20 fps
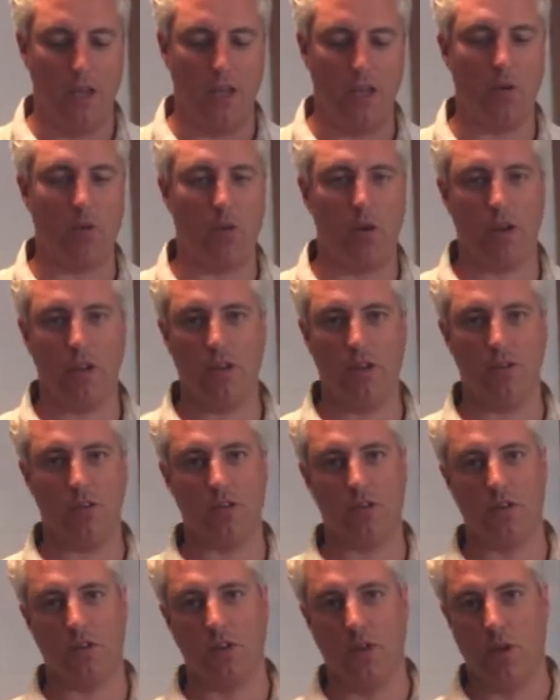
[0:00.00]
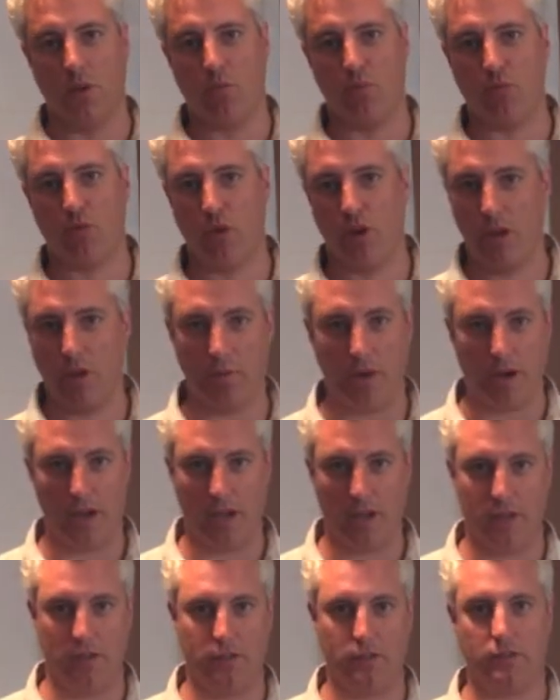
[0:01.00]
you want to use pretty
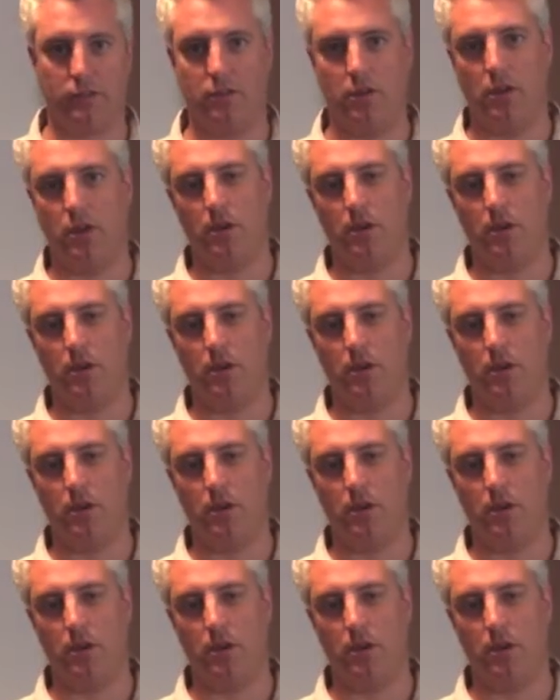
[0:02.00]
buckets,